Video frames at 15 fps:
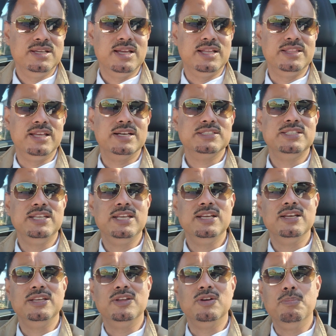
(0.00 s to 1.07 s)
And they're seeing
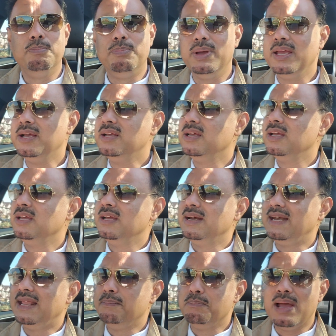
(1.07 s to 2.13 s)
big
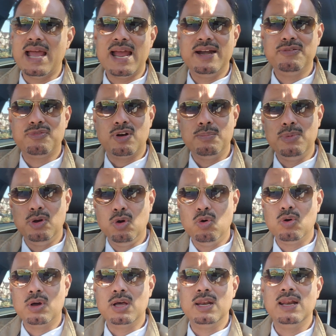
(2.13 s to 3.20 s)
demand from
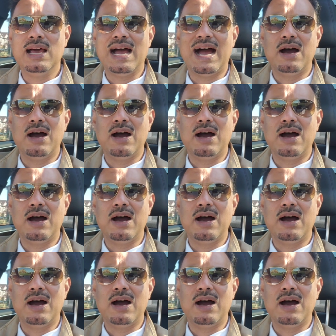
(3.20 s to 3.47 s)
local,